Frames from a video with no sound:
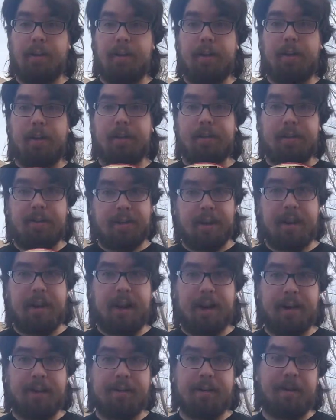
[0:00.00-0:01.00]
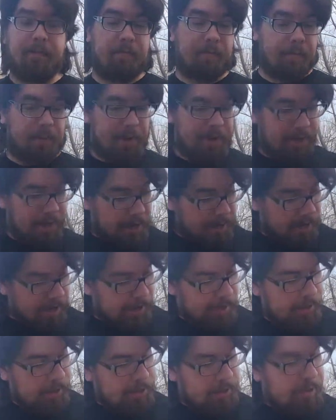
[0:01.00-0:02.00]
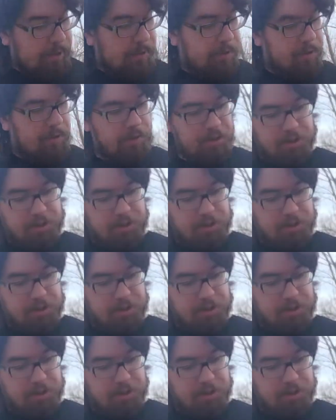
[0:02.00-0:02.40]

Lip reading: is a 10 out of 10 for me. Yeah, there's